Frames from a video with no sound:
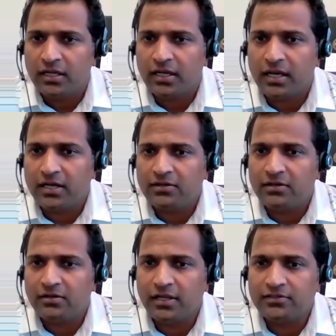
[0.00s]
get
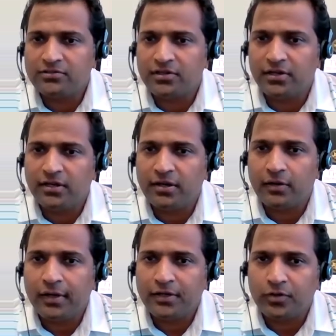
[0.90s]
necessary
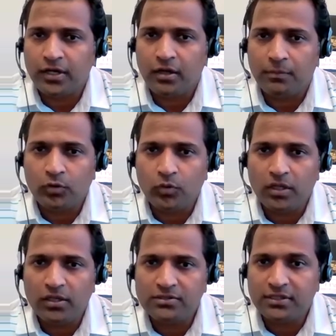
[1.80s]
regulatory
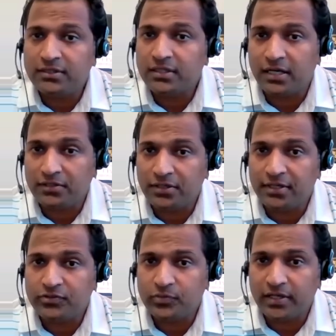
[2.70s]
approvals in the
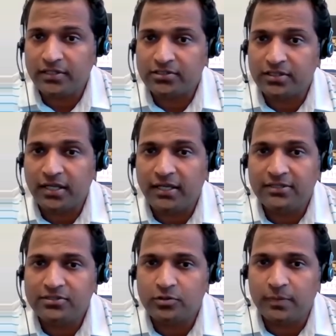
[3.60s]
countries where the study
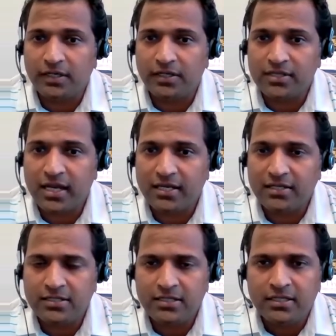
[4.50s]
is to be designed
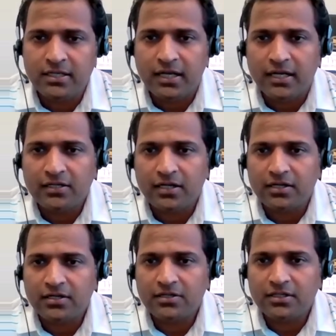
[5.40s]
and
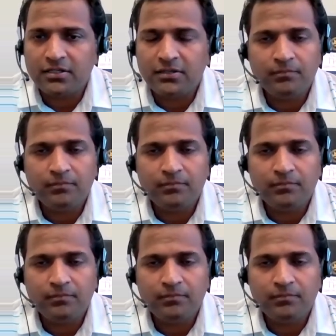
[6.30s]
conducted,